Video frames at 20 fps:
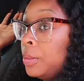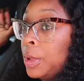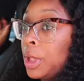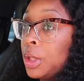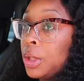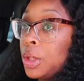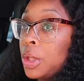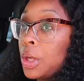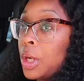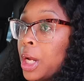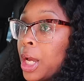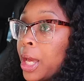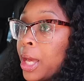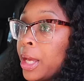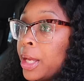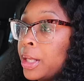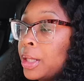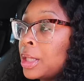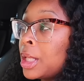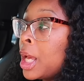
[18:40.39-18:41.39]
um, get to her
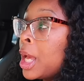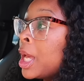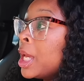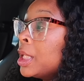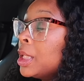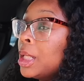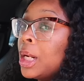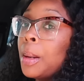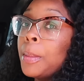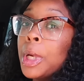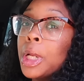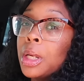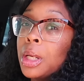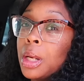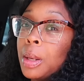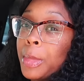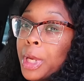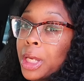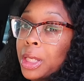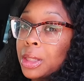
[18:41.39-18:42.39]
house. Then I'm going to
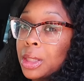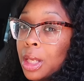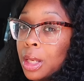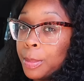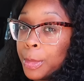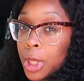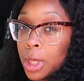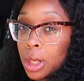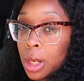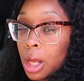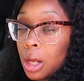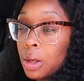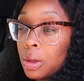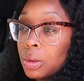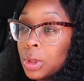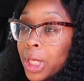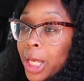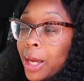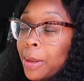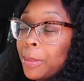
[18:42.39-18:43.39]
come back and take me a
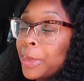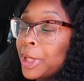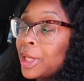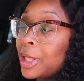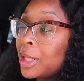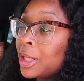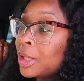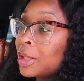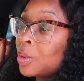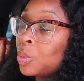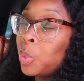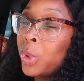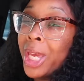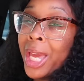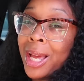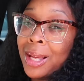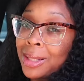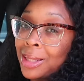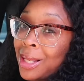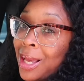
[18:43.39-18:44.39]
long nap because we
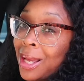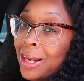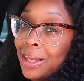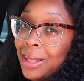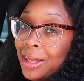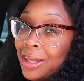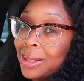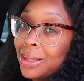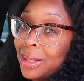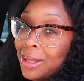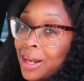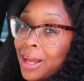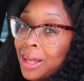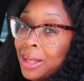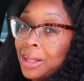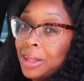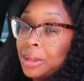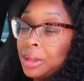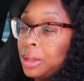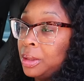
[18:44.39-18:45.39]
outside again
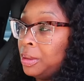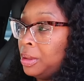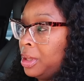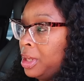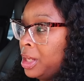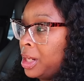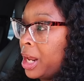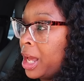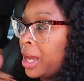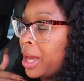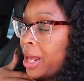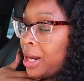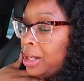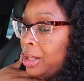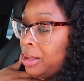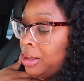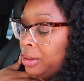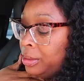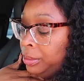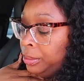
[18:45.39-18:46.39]
tonight, and I got a
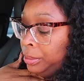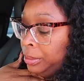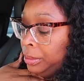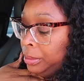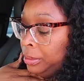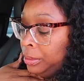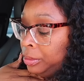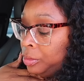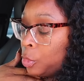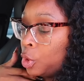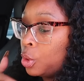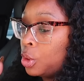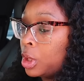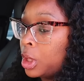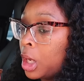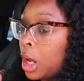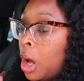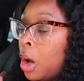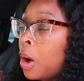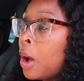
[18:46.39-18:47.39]
little
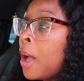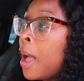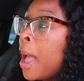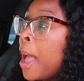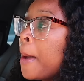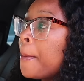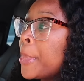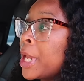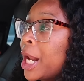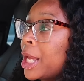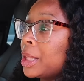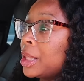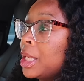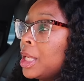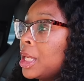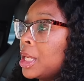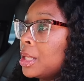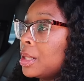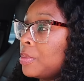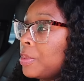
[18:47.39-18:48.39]
going on. But I
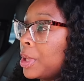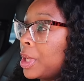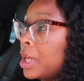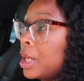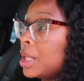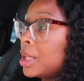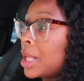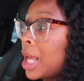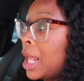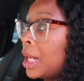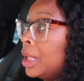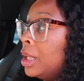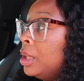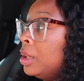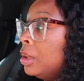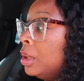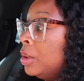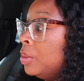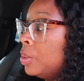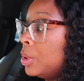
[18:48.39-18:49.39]
think it's because I
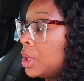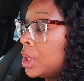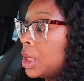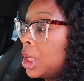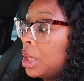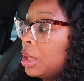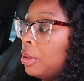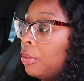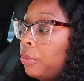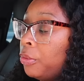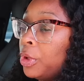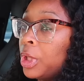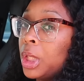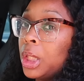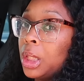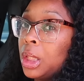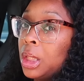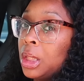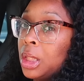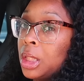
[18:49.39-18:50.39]
literally was sitting in front
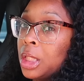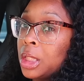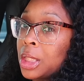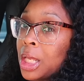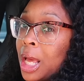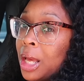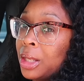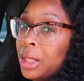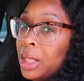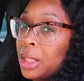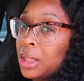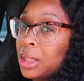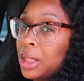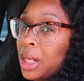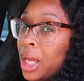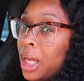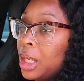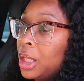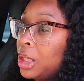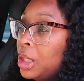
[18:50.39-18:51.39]
of Lily's all
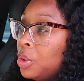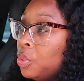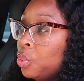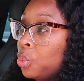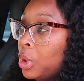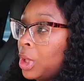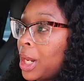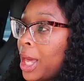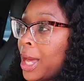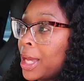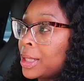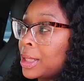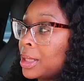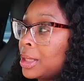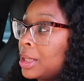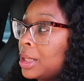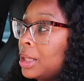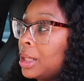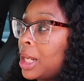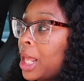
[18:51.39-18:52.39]
yesterday and didn't realize
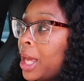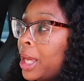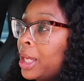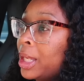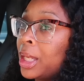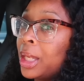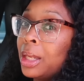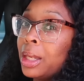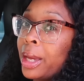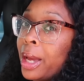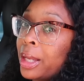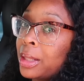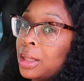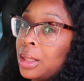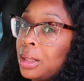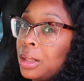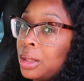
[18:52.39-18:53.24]
until like it got to